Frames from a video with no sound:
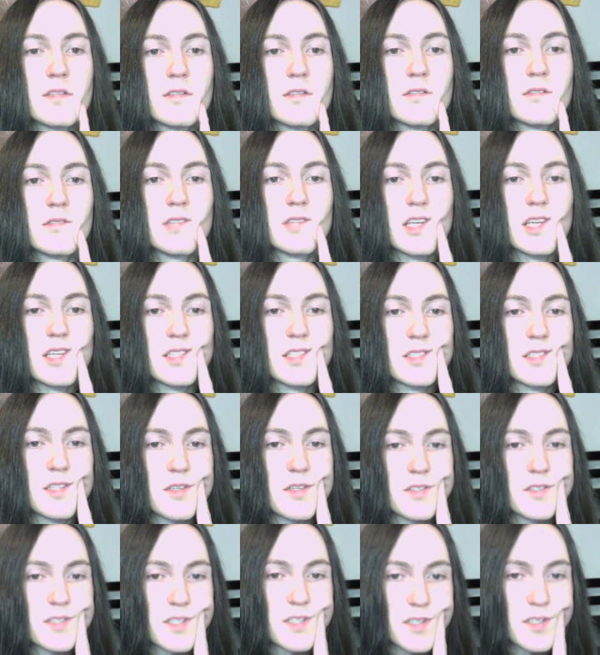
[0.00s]
takes no
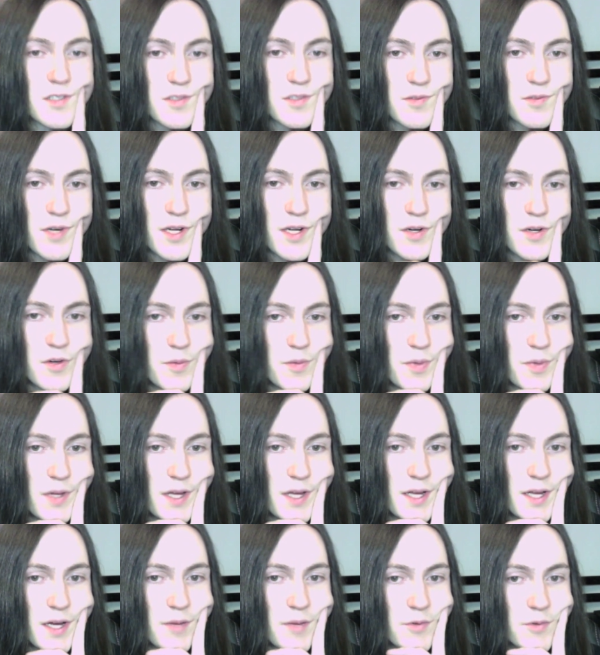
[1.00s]
skill to write or play.
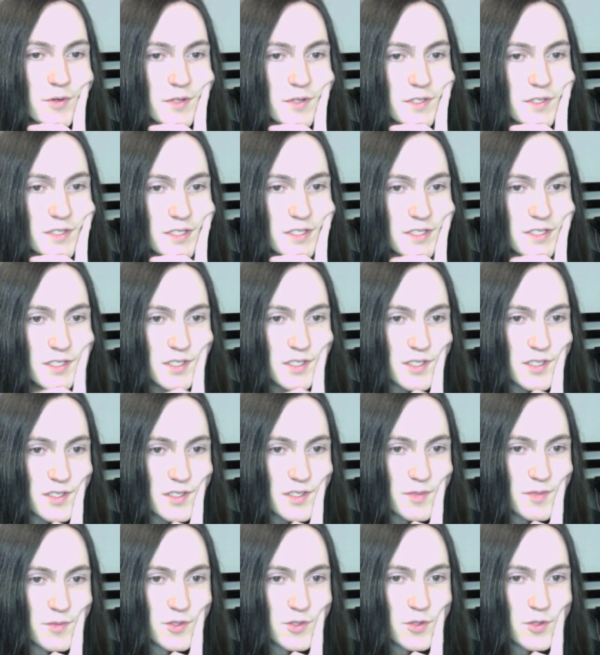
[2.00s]
I'm going to listen to
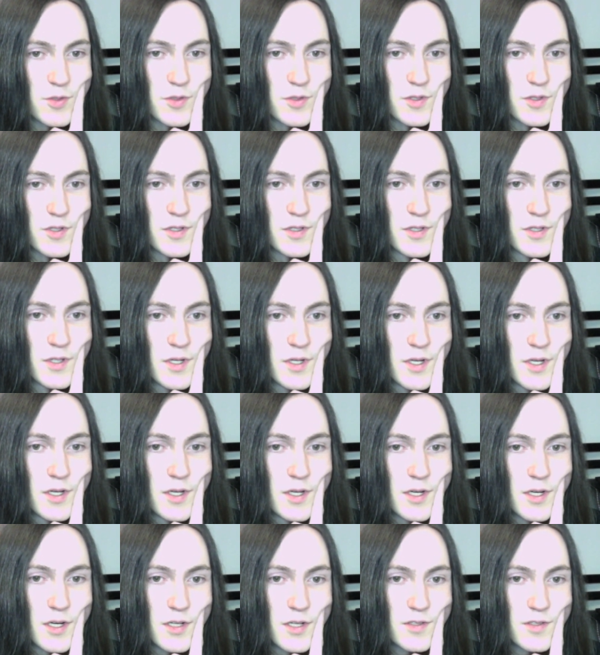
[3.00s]
some Tool.
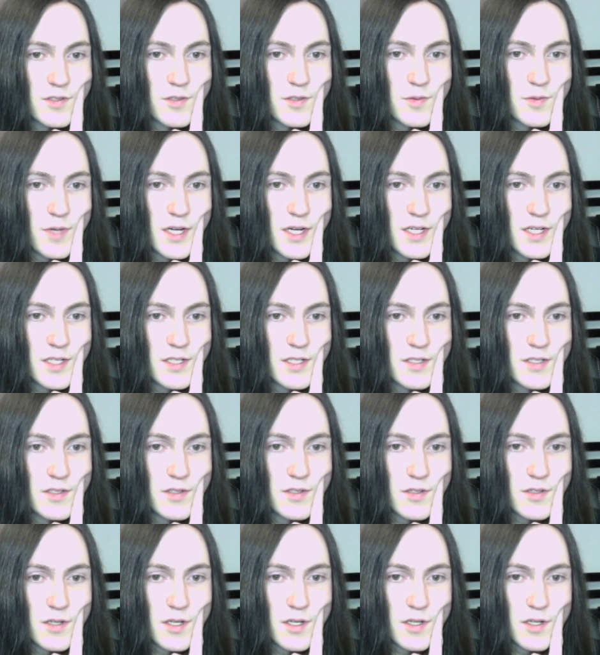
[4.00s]
Also, why did
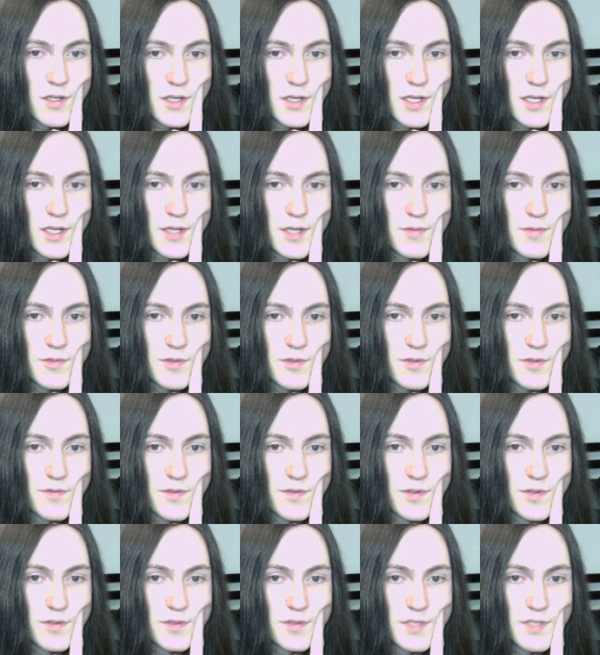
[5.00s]
your Hunger Games
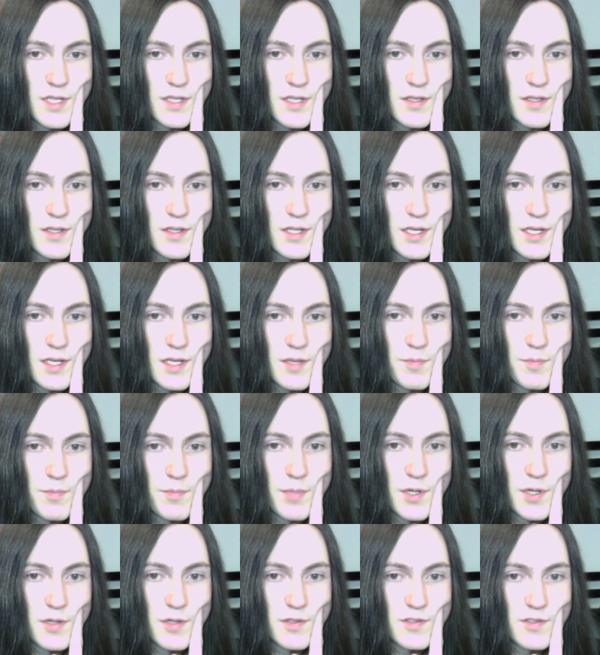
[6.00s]
review sound like
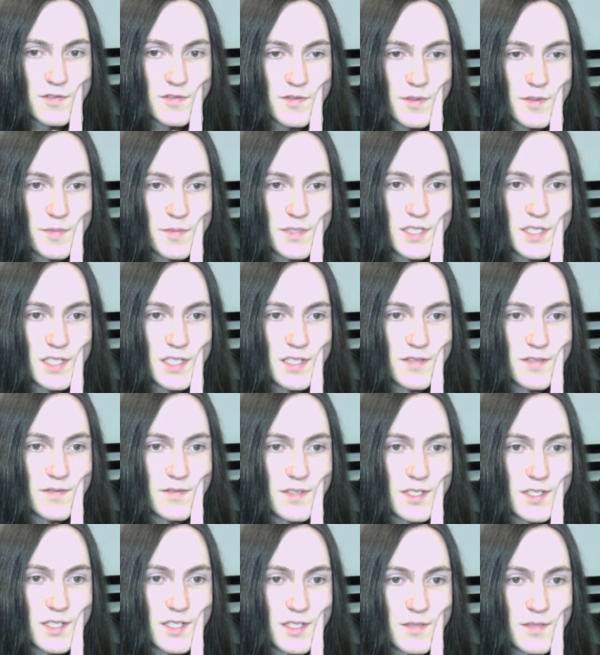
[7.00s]
posts from
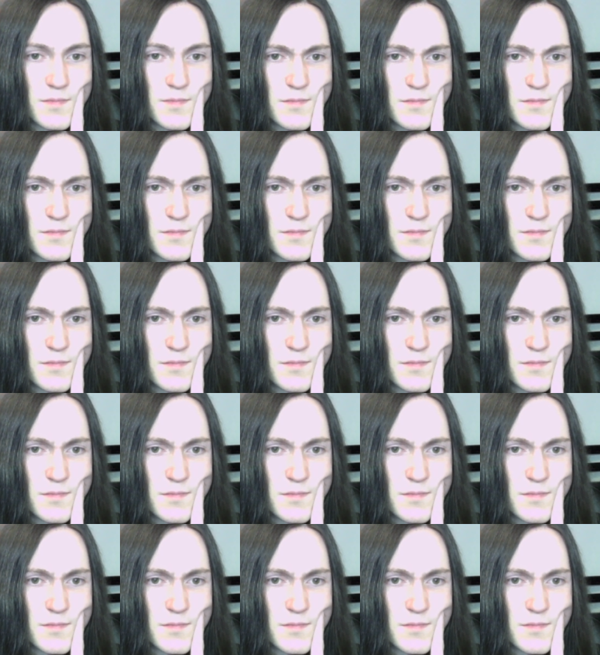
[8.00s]
TV?